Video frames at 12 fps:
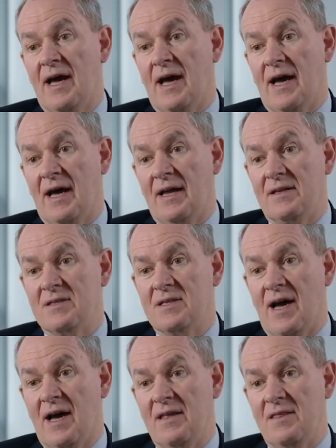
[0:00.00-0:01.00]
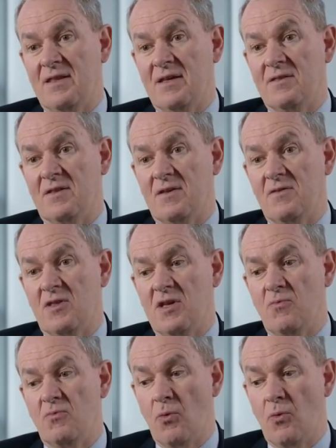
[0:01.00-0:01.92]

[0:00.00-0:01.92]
And I think that the